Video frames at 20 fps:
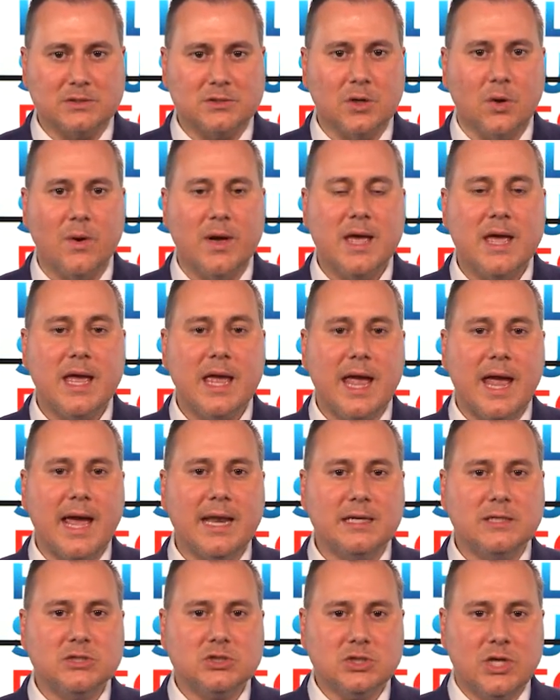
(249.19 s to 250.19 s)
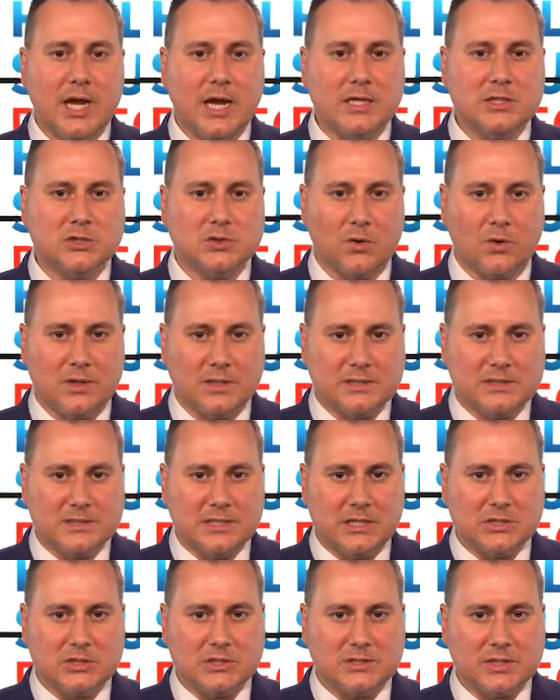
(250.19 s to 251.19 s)
So any changes or
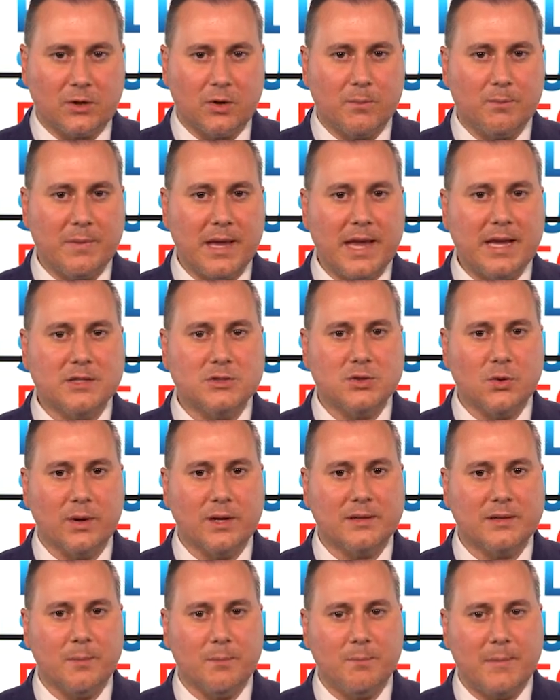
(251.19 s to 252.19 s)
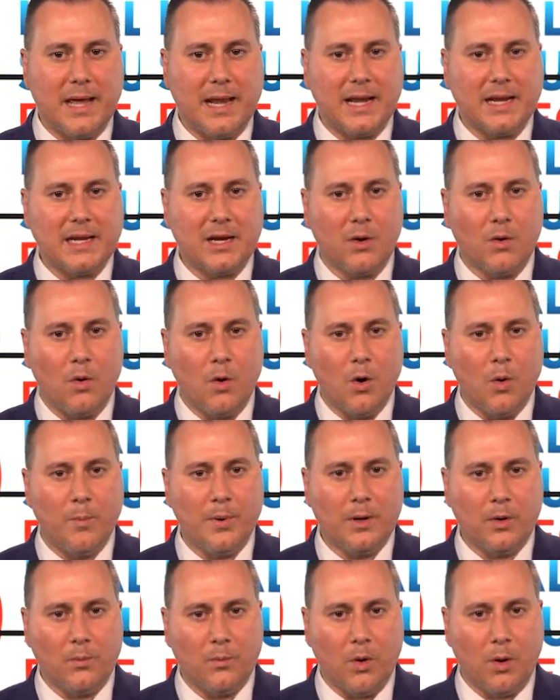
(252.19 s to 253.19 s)
decisions that are made during the Medicare
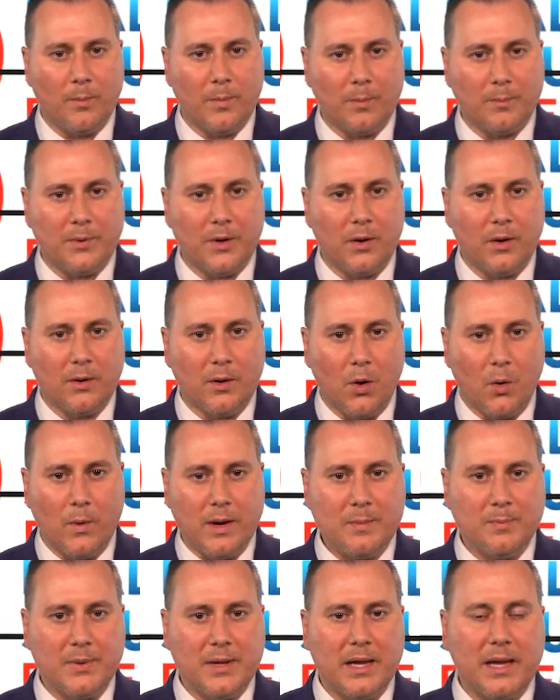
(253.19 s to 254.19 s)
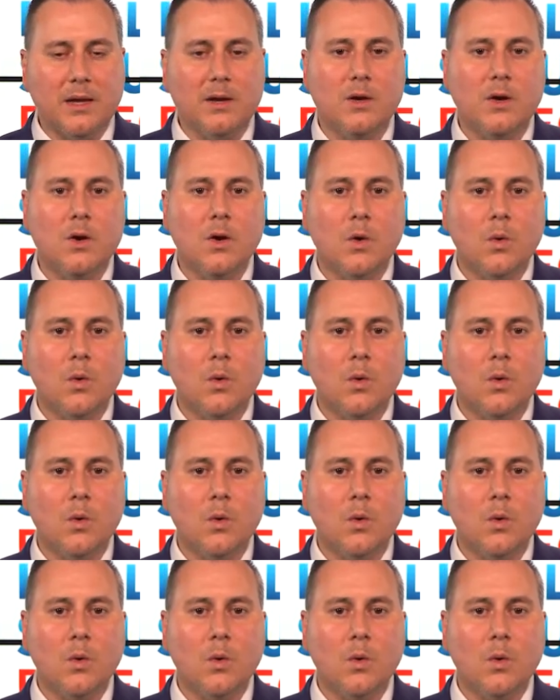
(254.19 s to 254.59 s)
Open Enrollment Period, OEP,